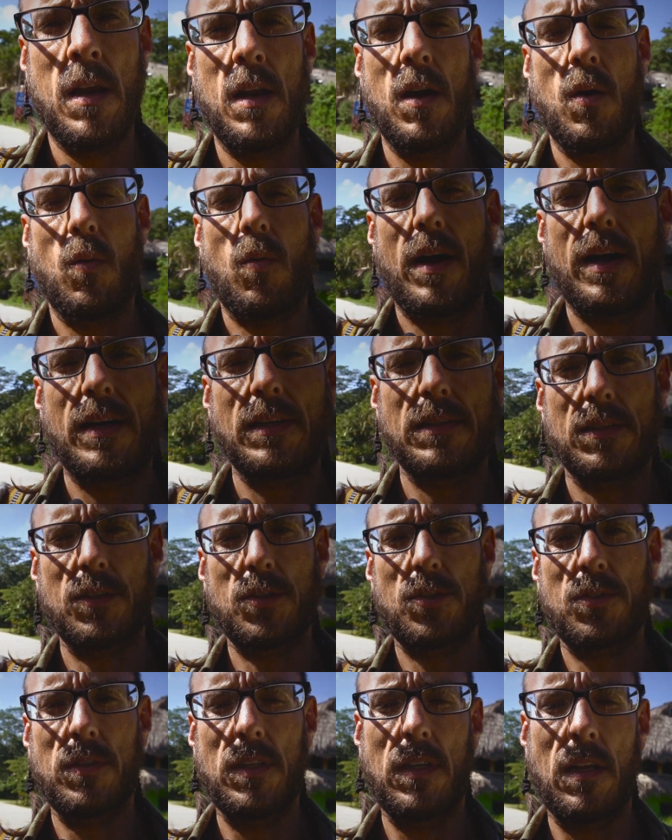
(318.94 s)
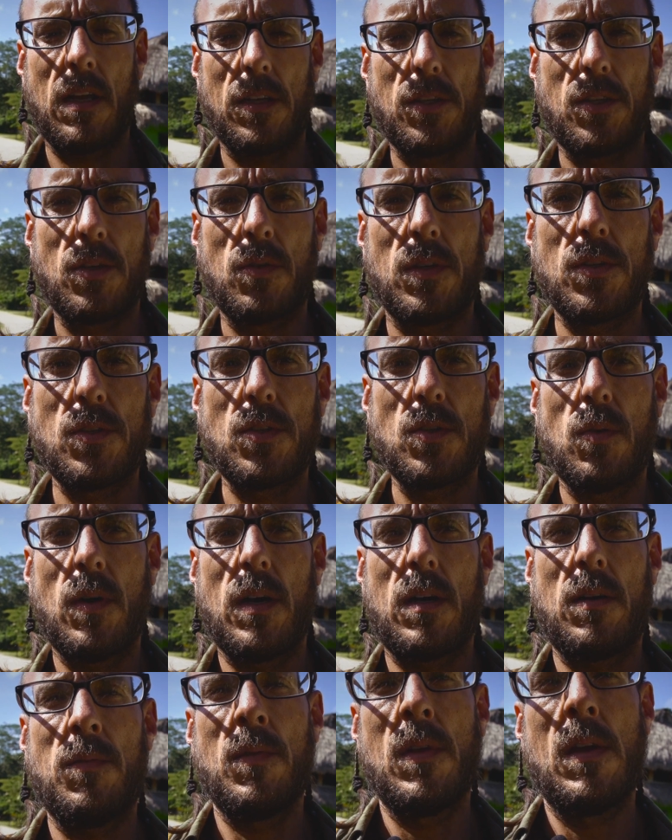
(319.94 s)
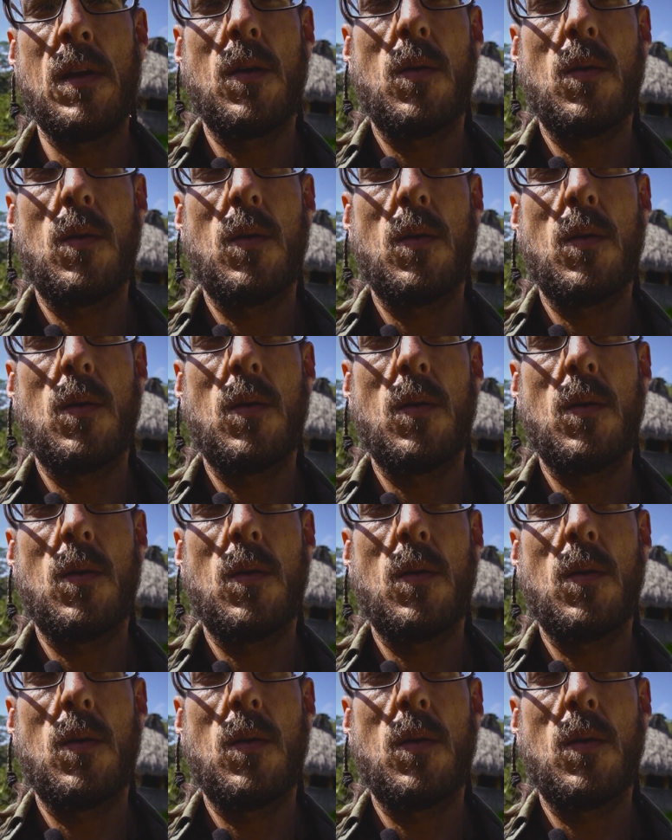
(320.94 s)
Now, why is this tree not doing too well?